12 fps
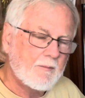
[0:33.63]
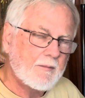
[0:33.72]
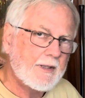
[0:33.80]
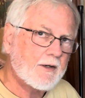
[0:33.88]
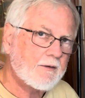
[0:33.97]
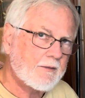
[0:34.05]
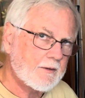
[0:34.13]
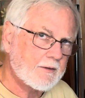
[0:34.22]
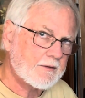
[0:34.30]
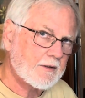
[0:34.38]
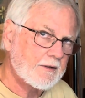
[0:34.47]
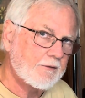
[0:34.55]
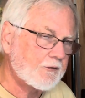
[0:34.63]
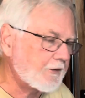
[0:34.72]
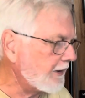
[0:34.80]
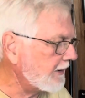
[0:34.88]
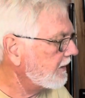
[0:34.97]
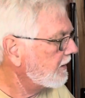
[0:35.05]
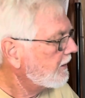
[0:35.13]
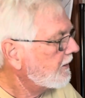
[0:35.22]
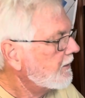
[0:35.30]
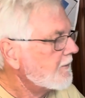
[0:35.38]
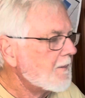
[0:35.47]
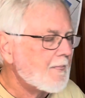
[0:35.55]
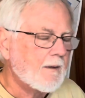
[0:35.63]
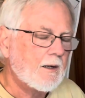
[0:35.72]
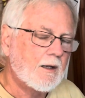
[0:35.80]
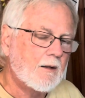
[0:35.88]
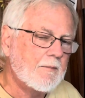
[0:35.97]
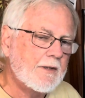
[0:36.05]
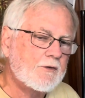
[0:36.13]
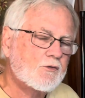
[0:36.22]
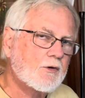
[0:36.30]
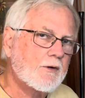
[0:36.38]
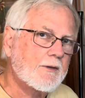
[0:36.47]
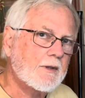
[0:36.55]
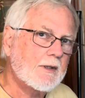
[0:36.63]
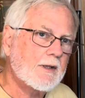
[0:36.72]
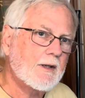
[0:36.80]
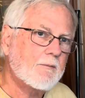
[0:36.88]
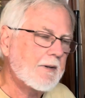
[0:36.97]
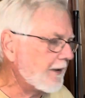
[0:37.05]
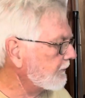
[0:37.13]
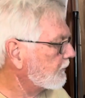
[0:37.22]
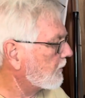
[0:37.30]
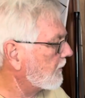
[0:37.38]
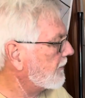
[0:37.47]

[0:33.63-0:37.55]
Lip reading: meter that you've seen. Made sure the batteries were